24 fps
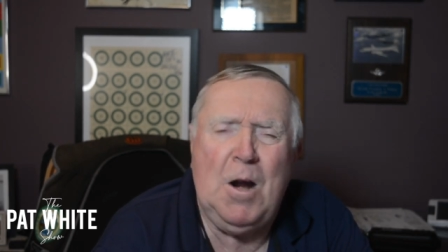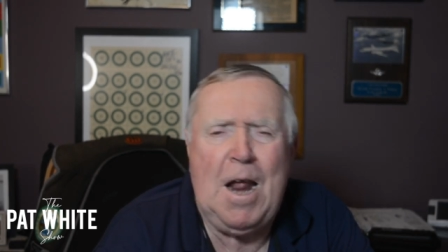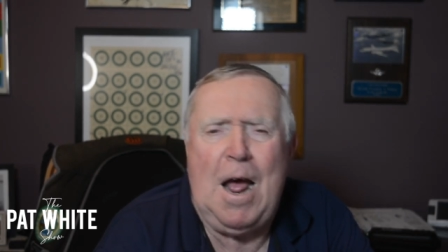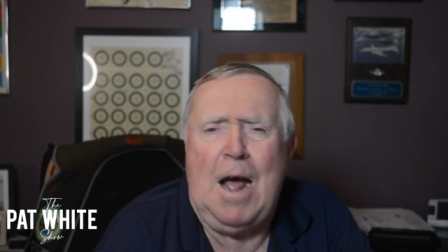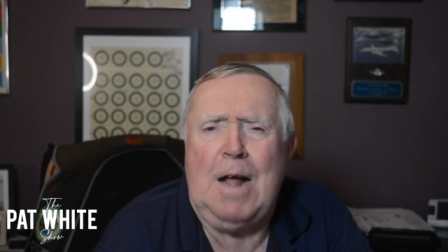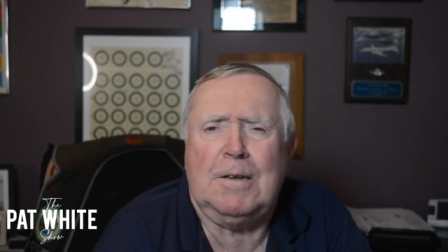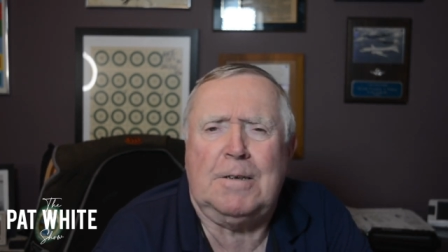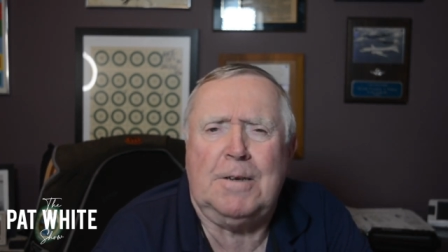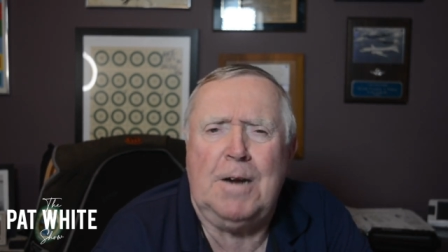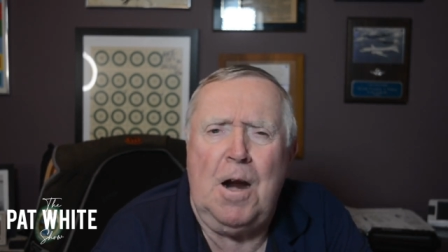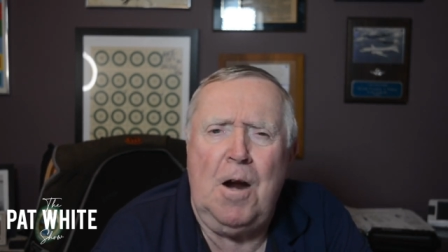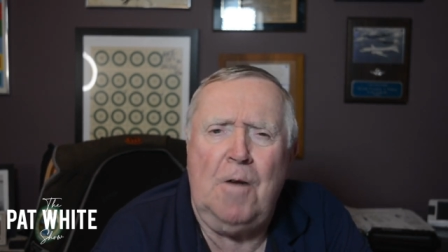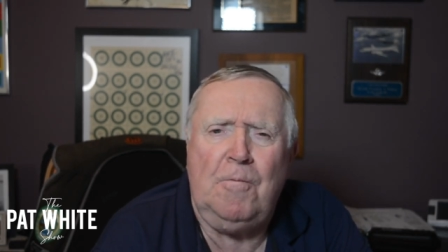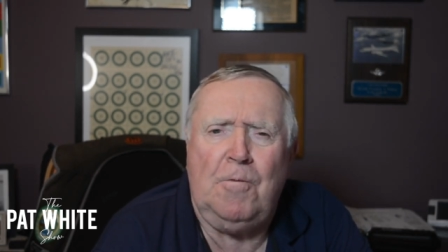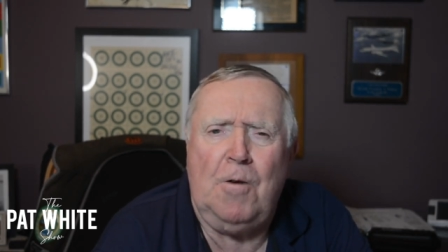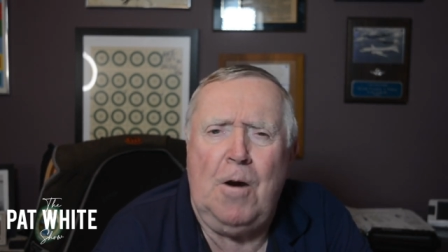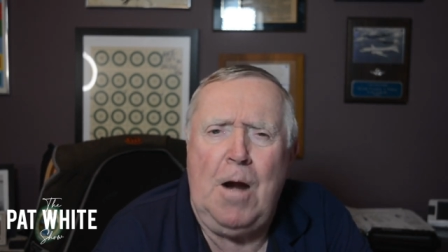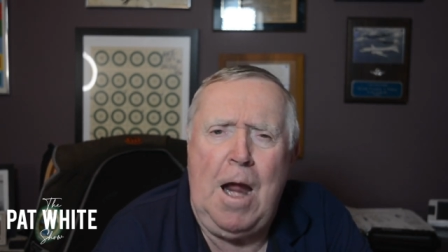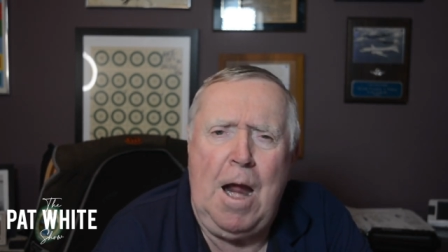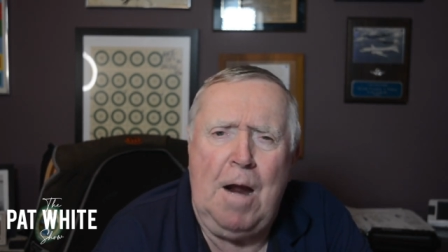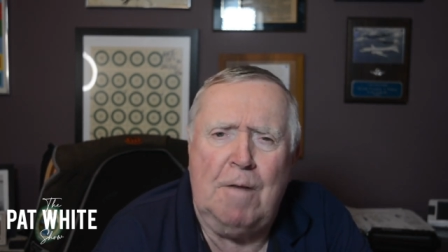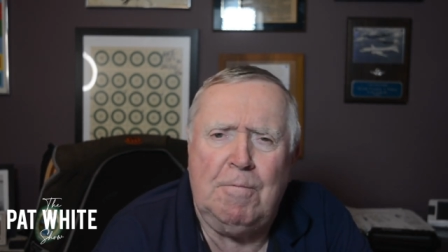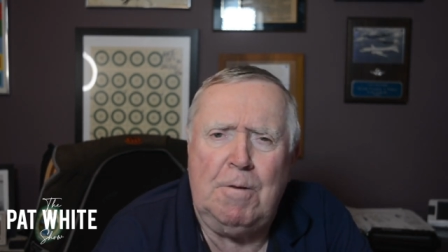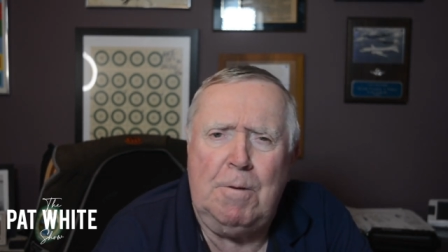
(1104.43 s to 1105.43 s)
out there for
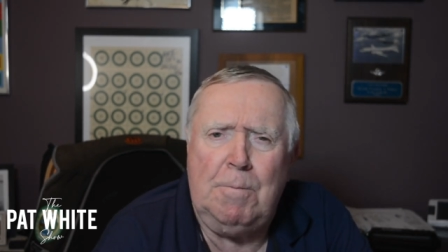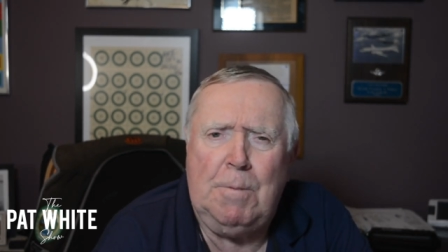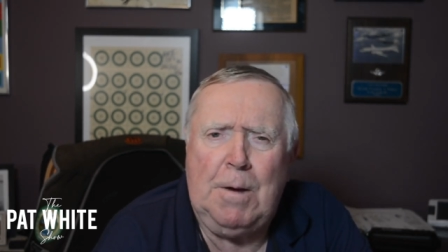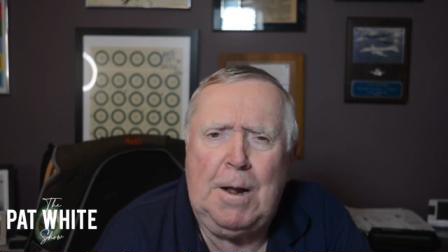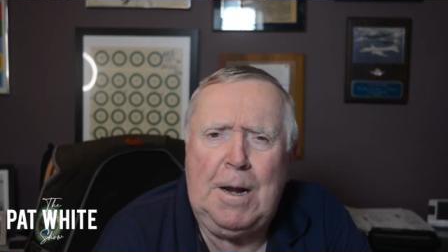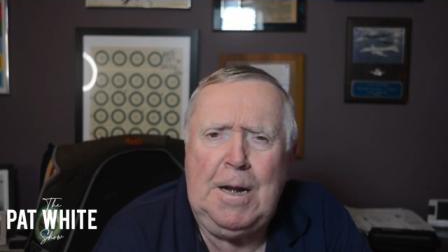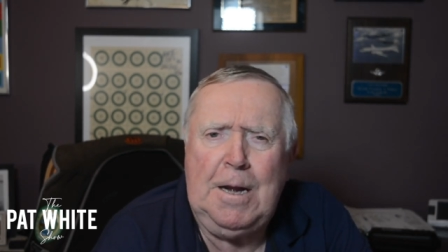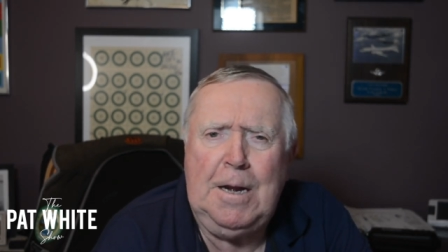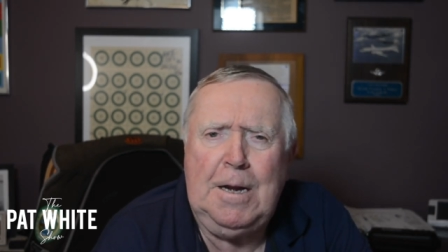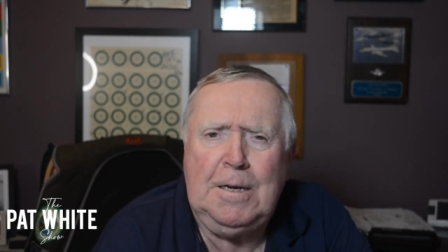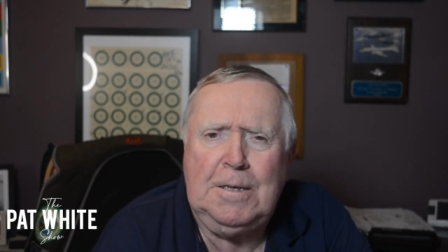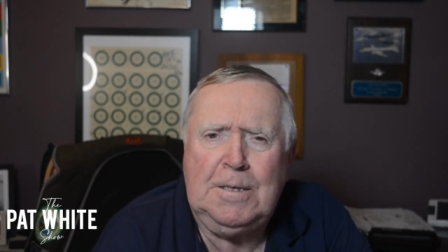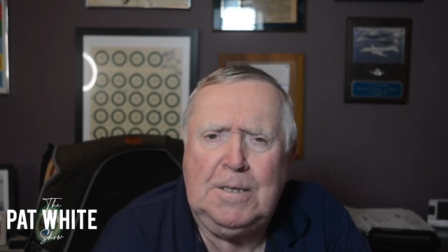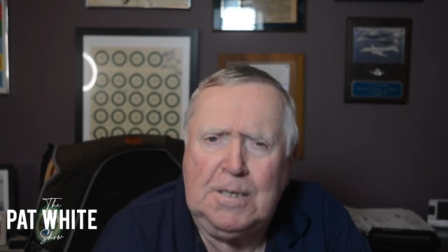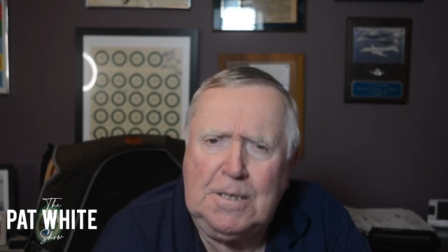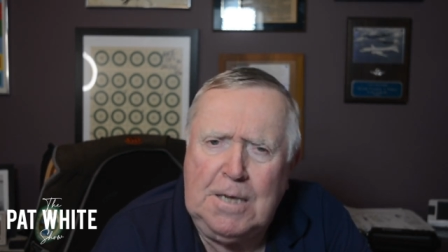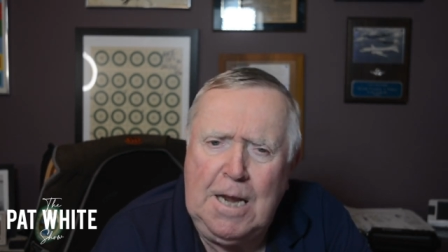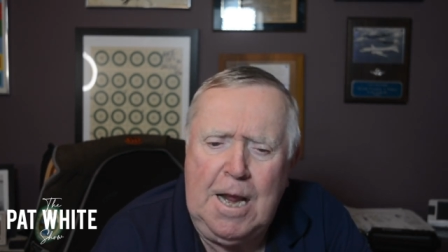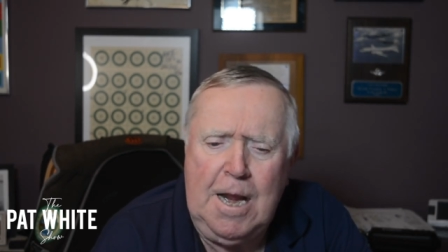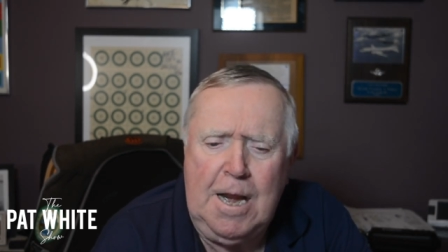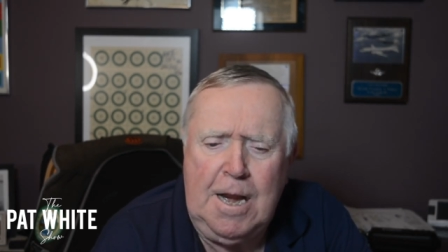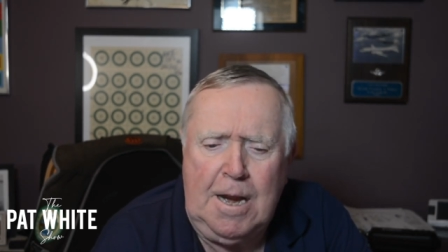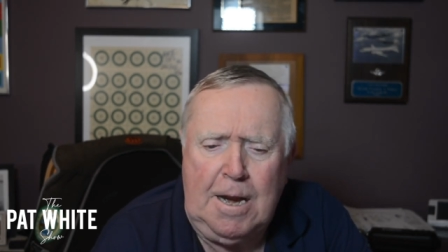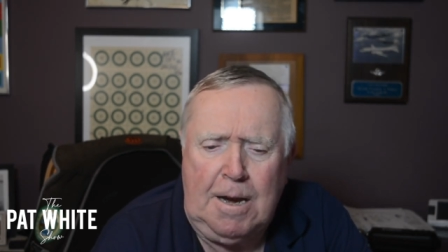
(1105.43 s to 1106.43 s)
everybody to
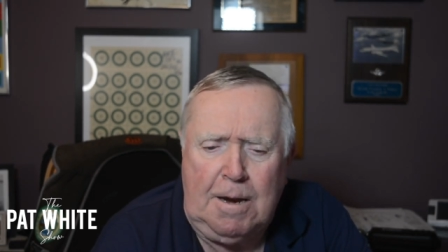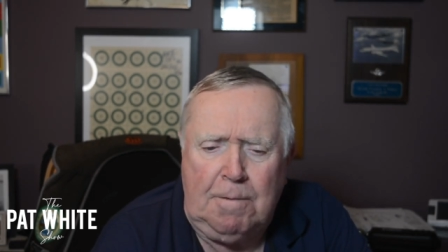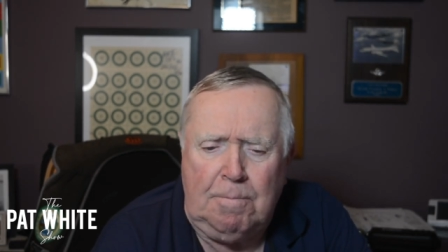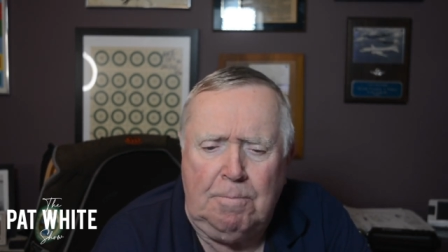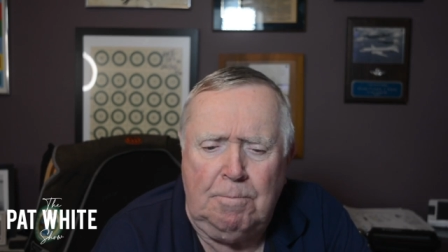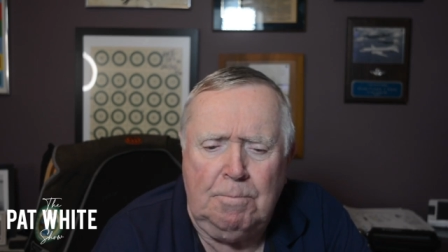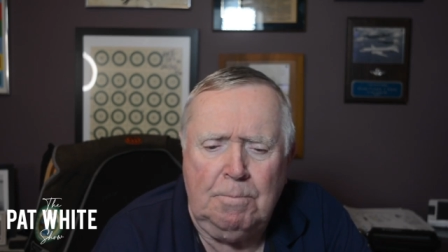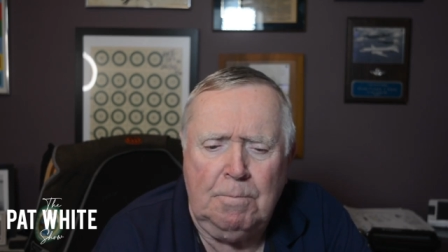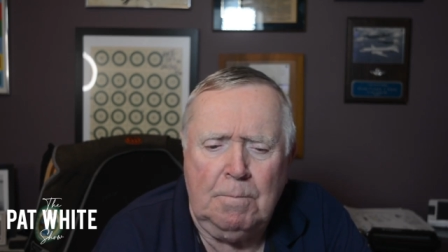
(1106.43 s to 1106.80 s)
see.